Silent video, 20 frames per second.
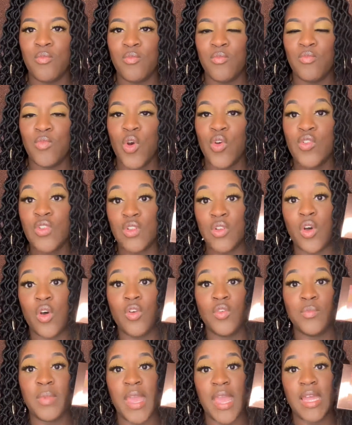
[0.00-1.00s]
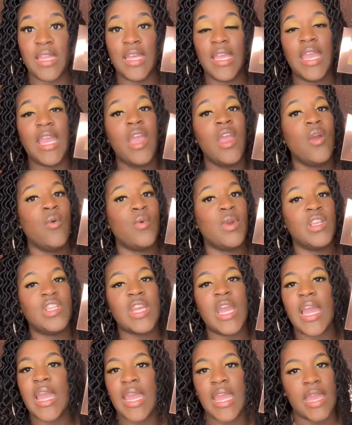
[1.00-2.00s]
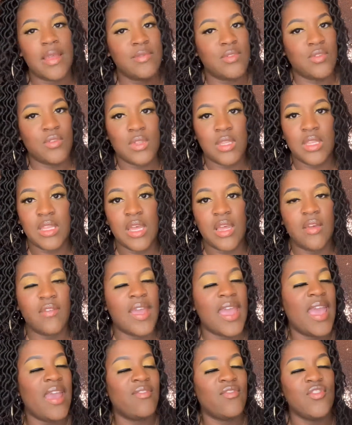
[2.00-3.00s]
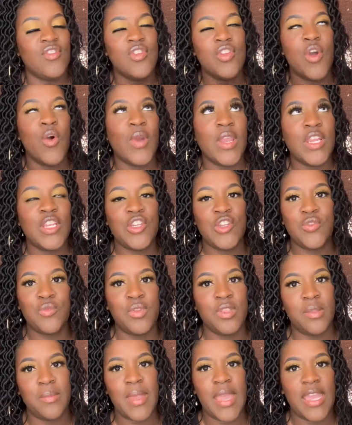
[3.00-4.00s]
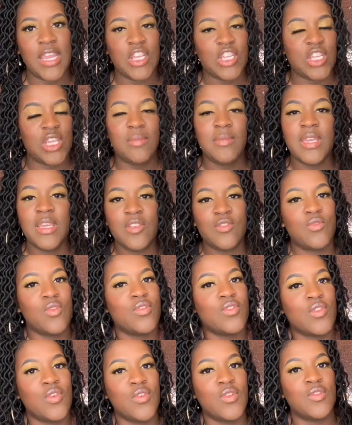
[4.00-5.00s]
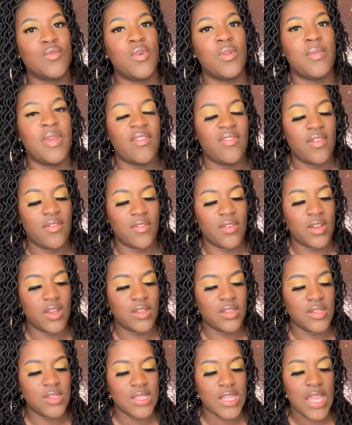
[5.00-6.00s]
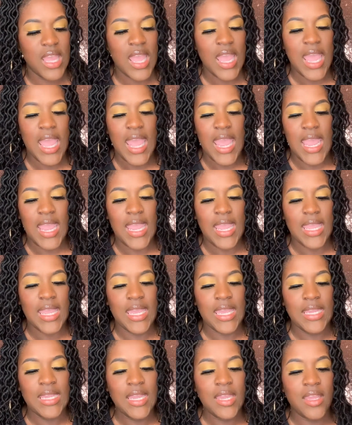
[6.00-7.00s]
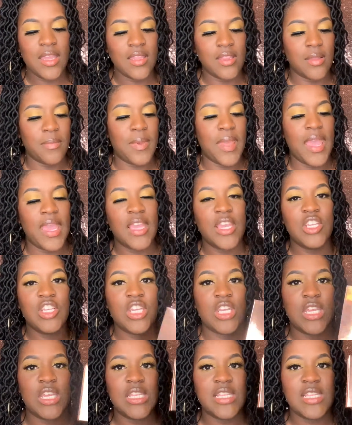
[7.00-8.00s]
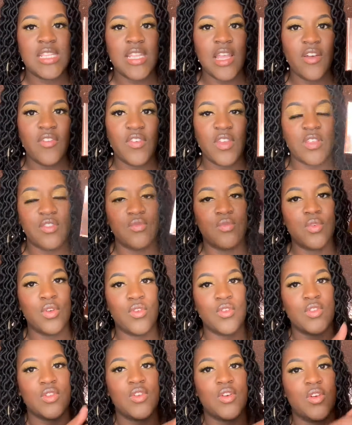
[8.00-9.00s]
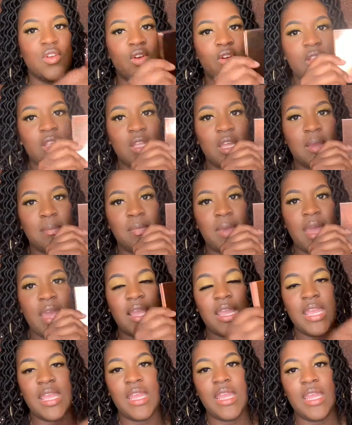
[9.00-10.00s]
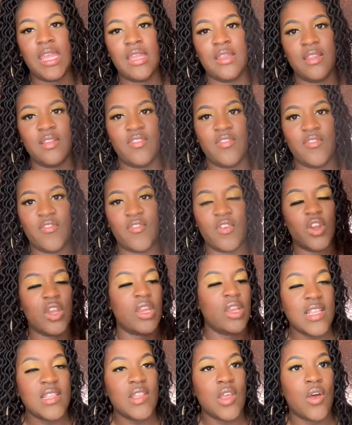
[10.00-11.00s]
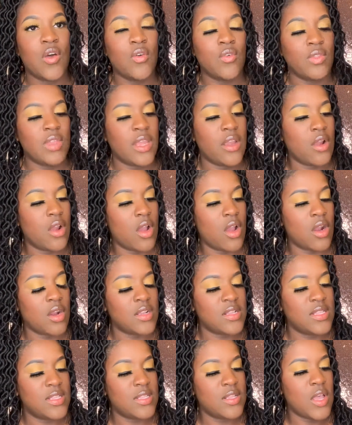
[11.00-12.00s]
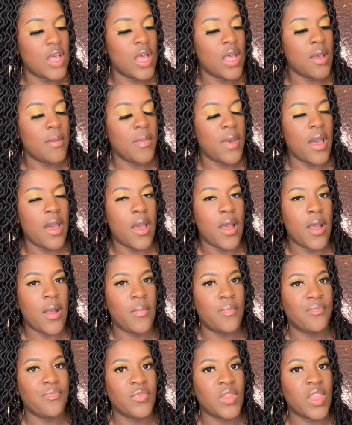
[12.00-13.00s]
rose gold palette, which I absolutely love. I have no issues with the packaging because rose gold is one of my favorite colors, and the packaging itself is rose gold on the back and the front. So there are some